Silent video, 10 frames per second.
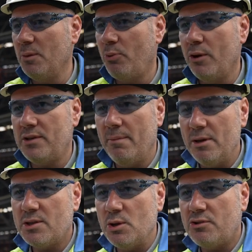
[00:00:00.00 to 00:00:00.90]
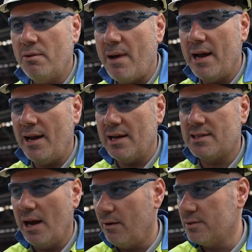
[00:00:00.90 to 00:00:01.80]
the project, but it's good to remind
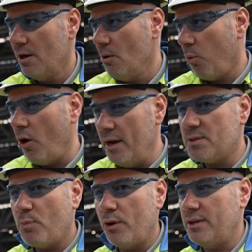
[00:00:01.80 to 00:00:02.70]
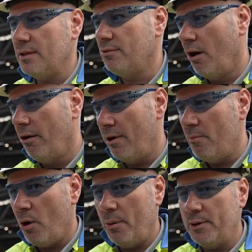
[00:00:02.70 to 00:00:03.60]
ourselves what is Project Aurora
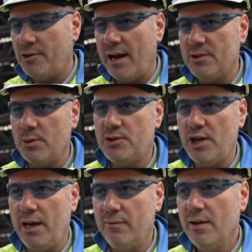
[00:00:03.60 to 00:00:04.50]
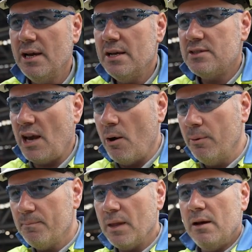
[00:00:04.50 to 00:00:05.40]
and what we're trying to achieve. So
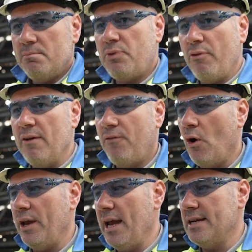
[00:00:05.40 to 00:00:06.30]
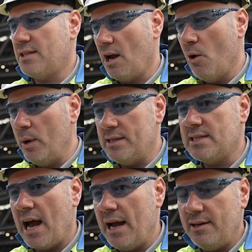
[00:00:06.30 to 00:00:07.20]
three or four years ago, we
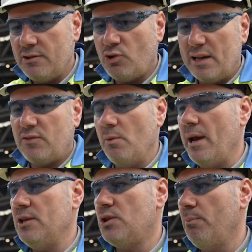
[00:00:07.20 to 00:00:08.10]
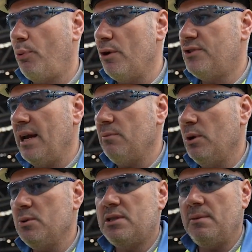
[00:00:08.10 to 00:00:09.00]
designed a transformation project
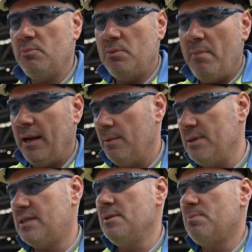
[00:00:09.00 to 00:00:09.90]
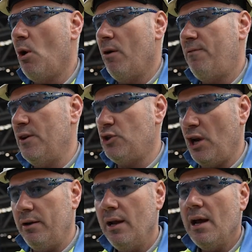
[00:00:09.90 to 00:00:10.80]
which was to make the business more
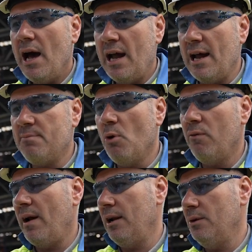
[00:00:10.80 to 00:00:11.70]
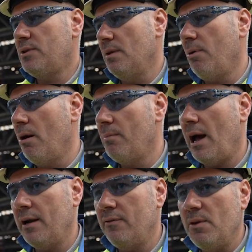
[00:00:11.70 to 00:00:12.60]
efficient and add more value to the bottom
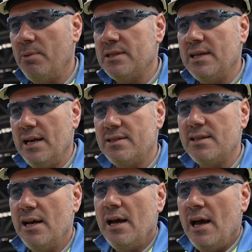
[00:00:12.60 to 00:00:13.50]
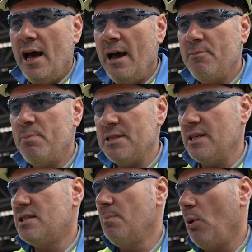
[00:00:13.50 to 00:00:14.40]
line of the business. Um, the
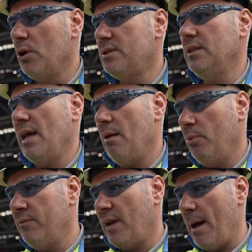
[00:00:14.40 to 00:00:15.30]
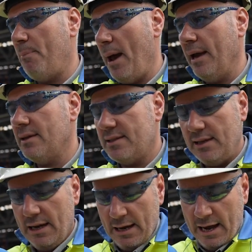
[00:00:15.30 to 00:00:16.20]
business supported that with CapEx.
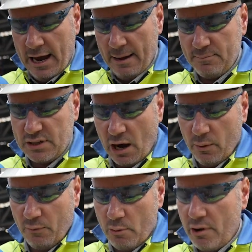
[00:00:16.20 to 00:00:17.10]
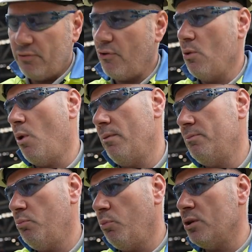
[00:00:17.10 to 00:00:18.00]
Um, so we run through what,
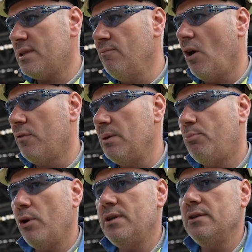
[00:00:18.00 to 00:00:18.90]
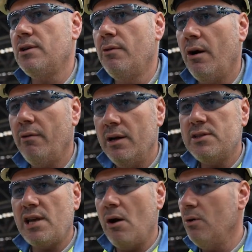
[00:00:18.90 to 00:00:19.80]
what's involved in Project Aurora.
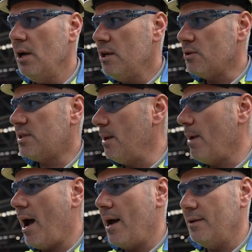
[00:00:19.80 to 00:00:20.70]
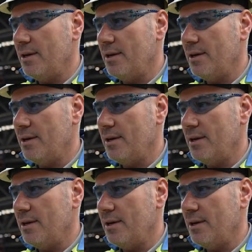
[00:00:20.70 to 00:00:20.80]
So you'll see behind